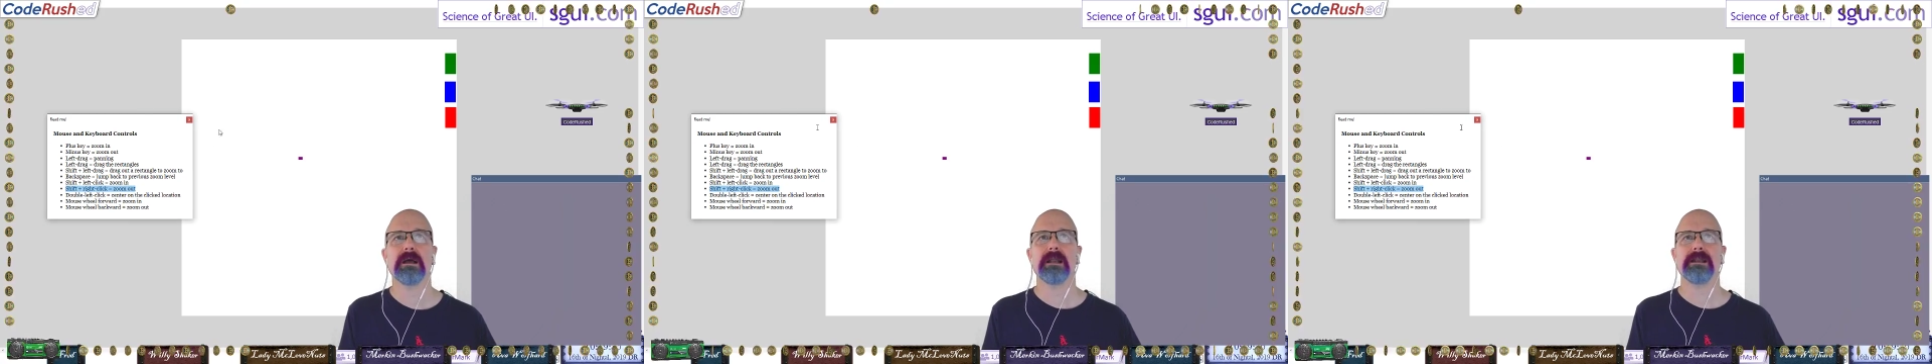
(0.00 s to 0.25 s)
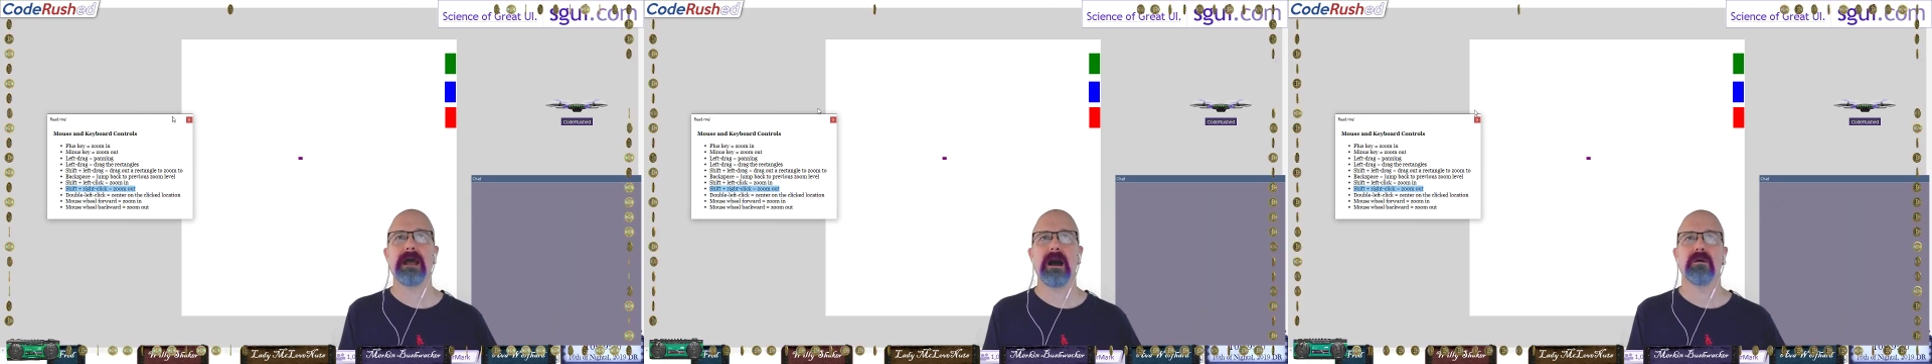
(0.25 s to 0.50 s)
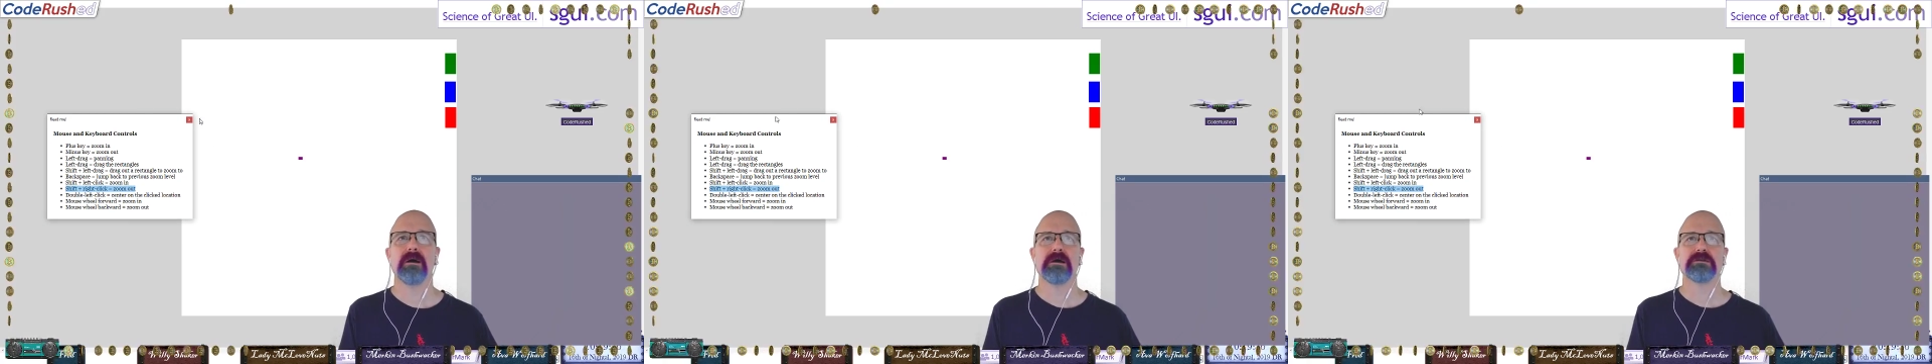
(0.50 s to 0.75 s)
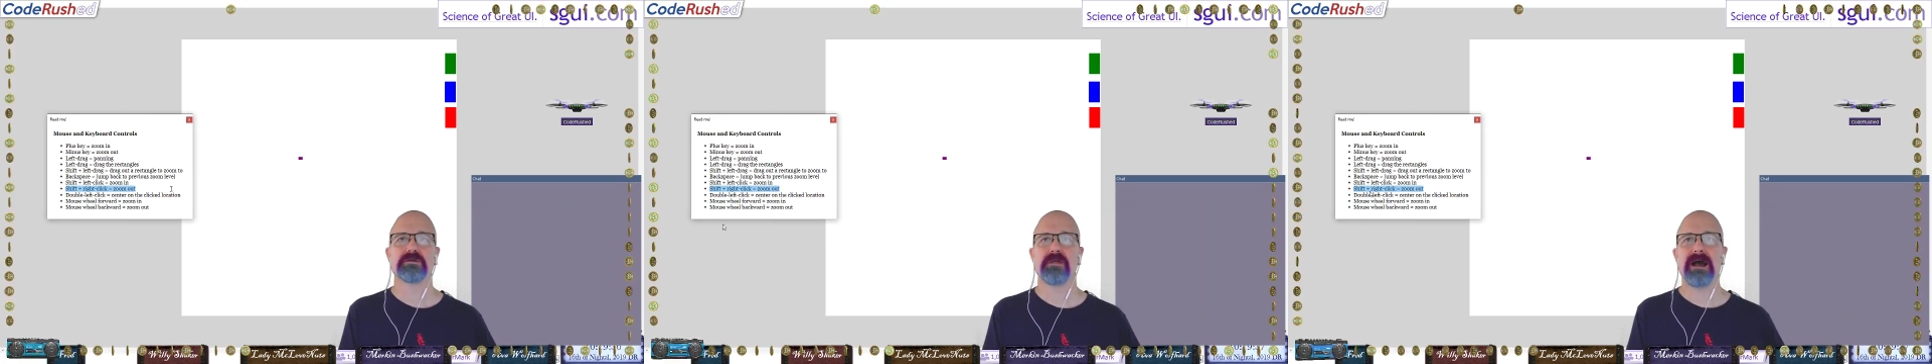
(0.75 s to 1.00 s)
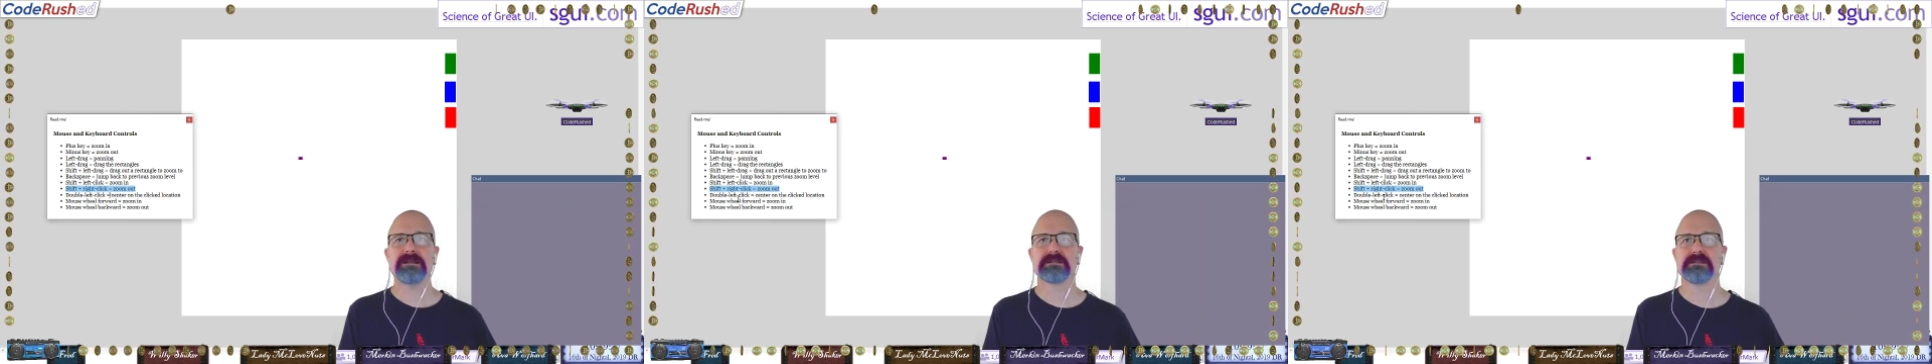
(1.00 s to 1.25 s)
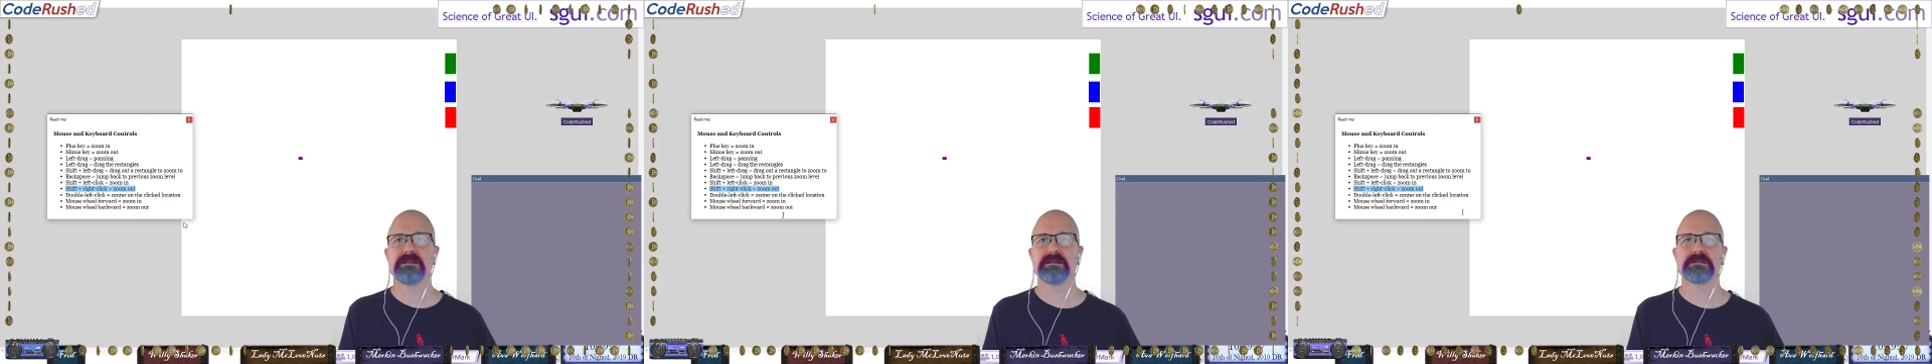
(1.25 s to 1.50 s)
Now, so
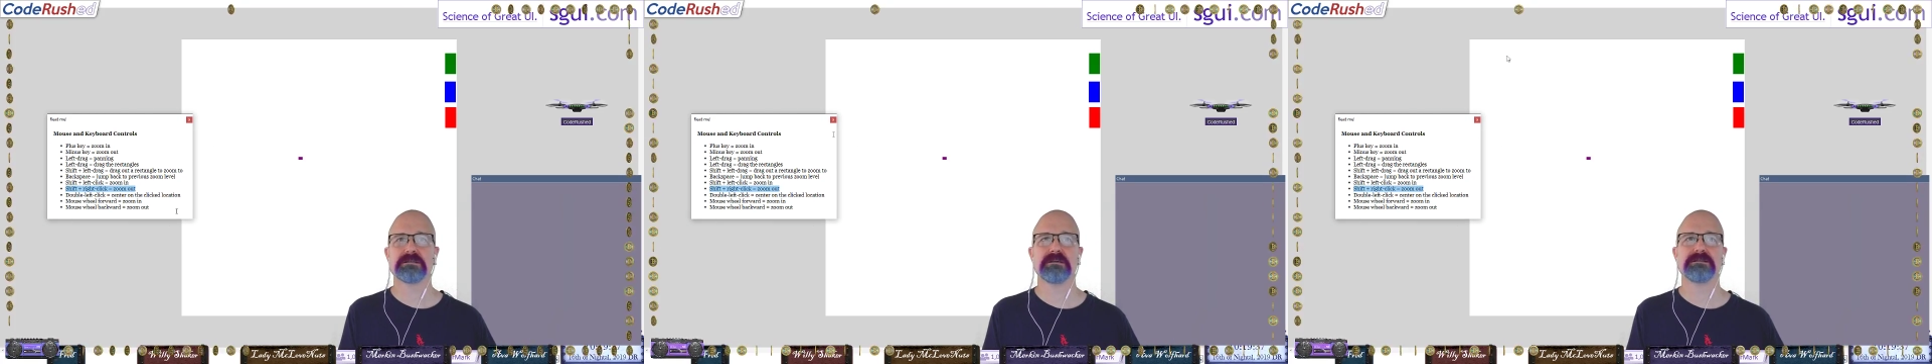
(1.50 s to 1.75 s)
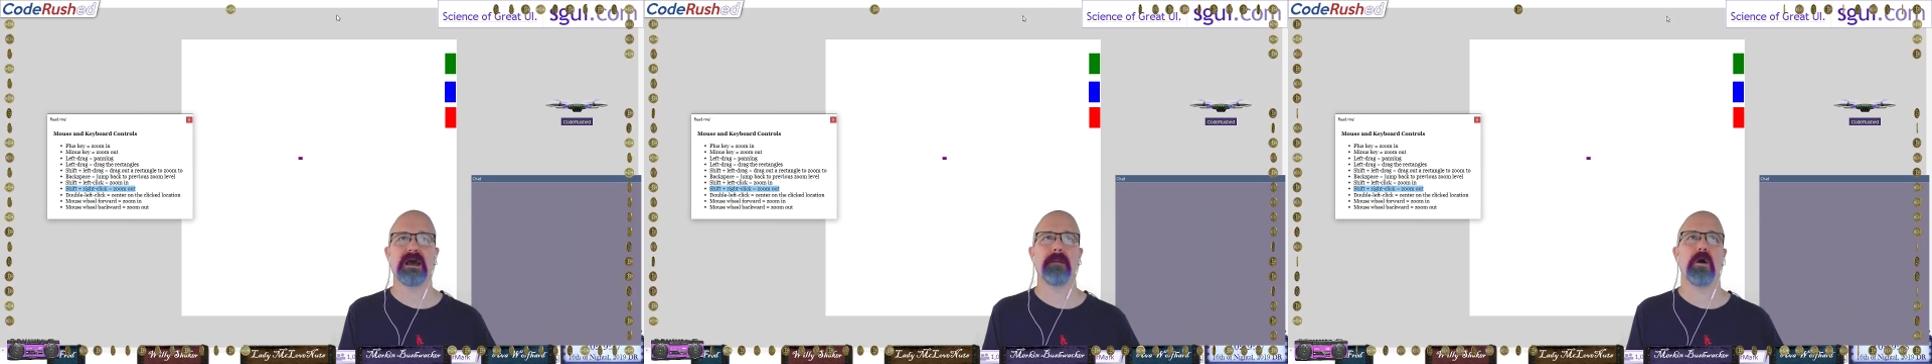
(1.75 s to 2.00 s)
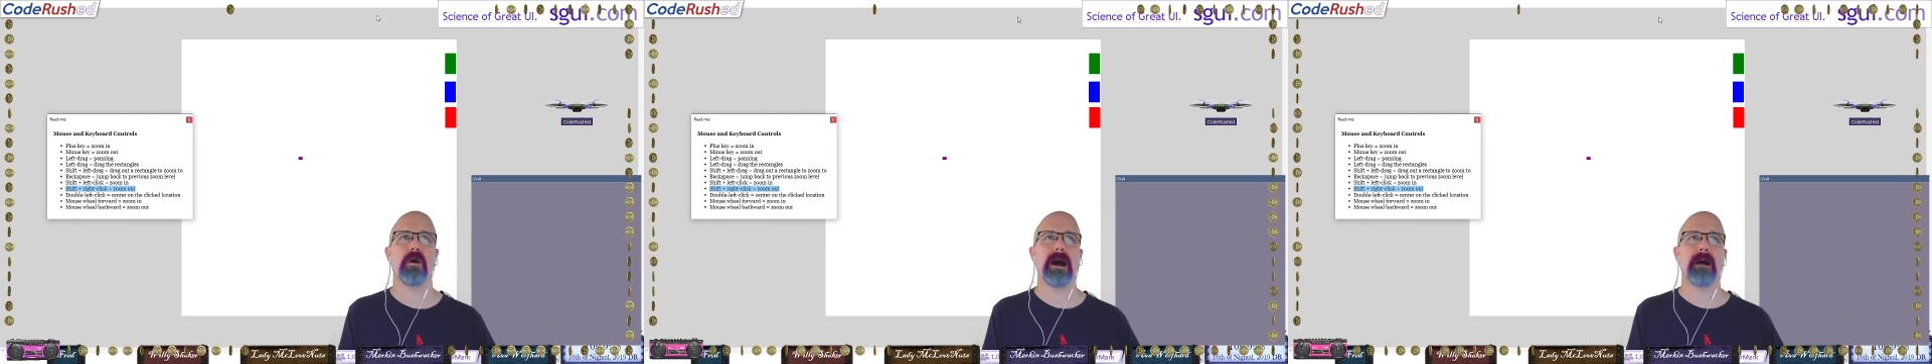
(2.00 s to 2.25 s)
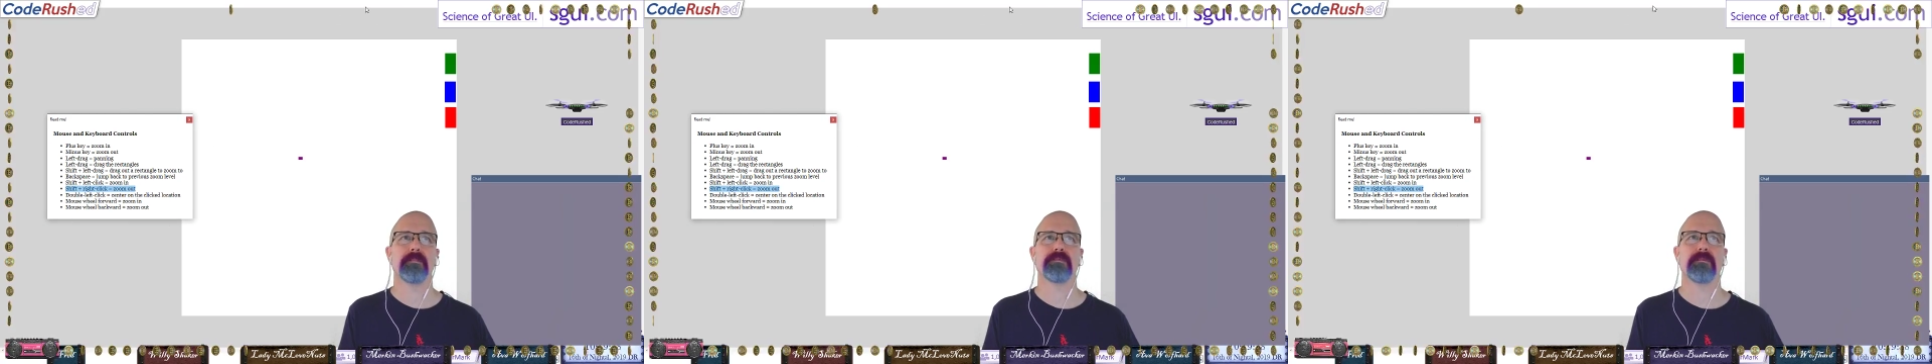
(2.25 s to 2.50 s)
this is the demo app